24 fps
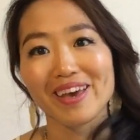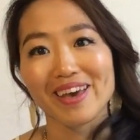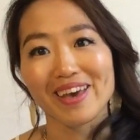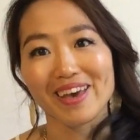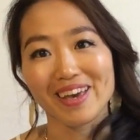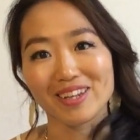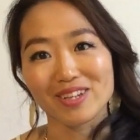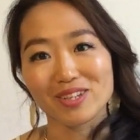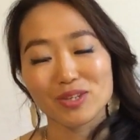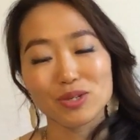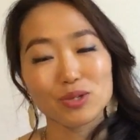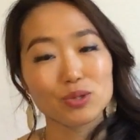
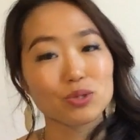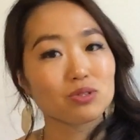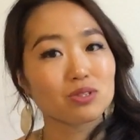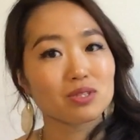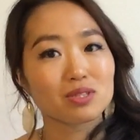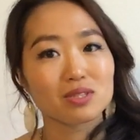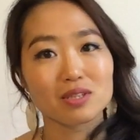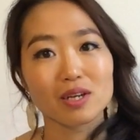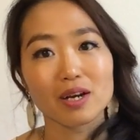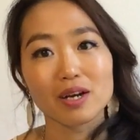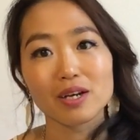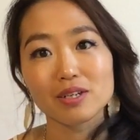and you
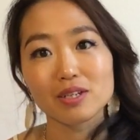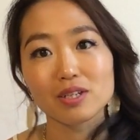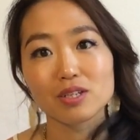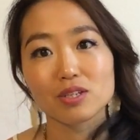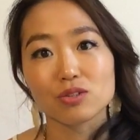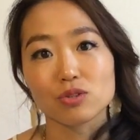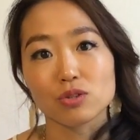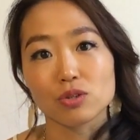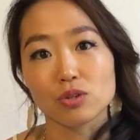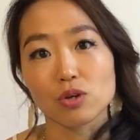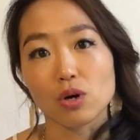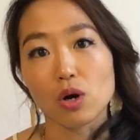
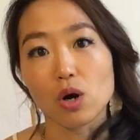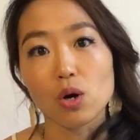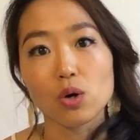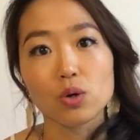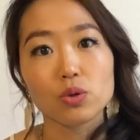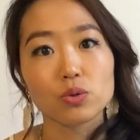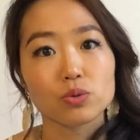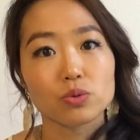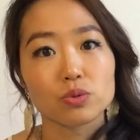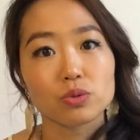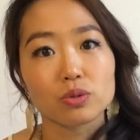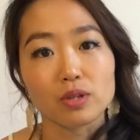starting your
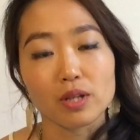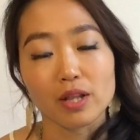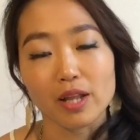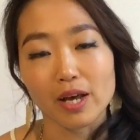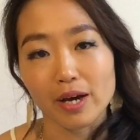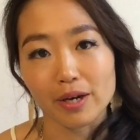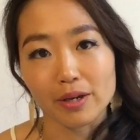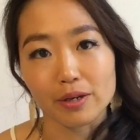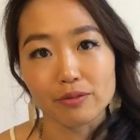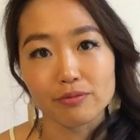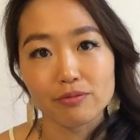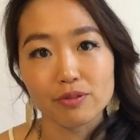own
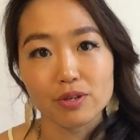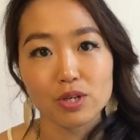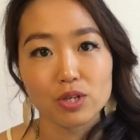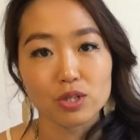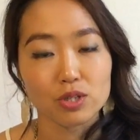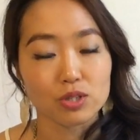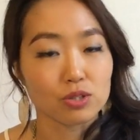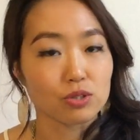life,